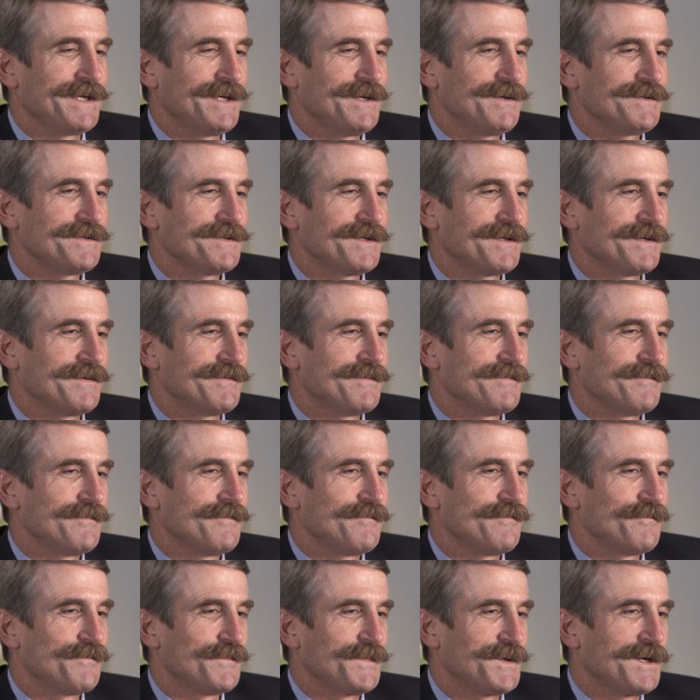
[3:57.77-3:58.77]
Here's a
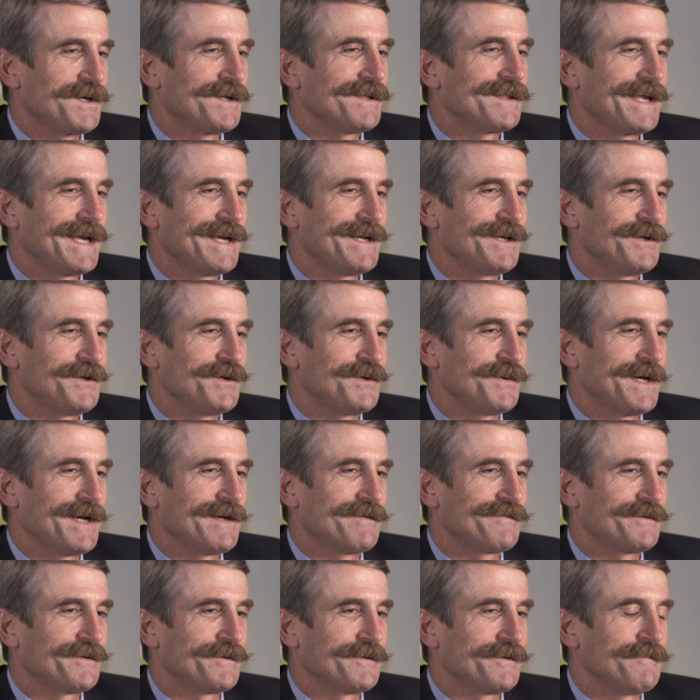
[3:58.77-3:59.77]
young lady who,
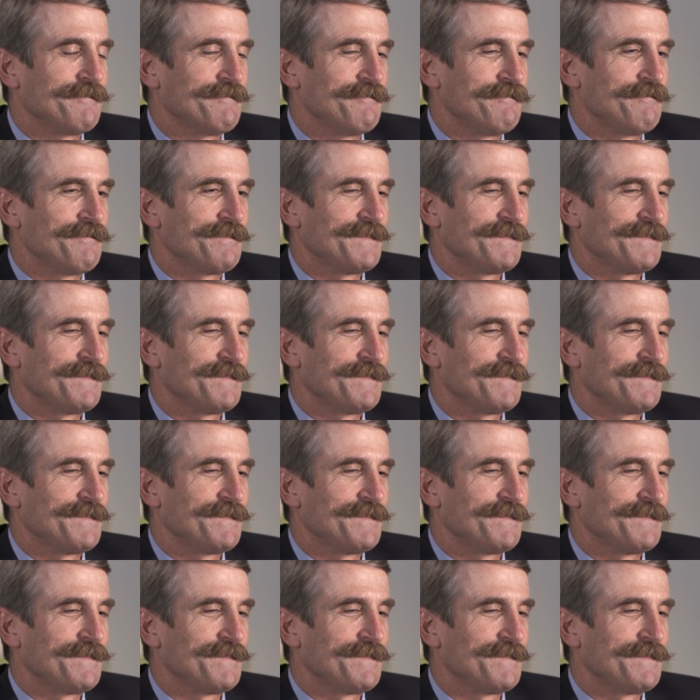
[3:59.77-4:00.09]
after